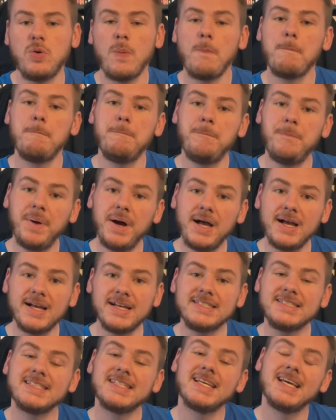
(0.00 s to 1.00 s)
But
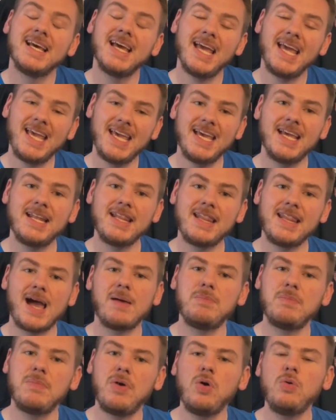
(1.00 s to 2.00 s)
in that
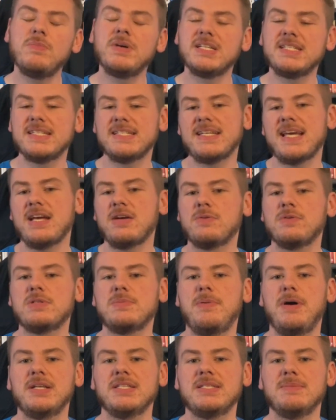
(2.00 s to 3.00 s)
moment to take
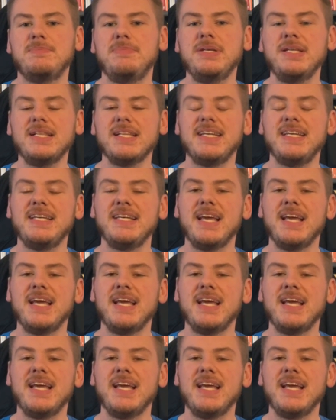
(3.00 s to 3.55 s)
responsibility,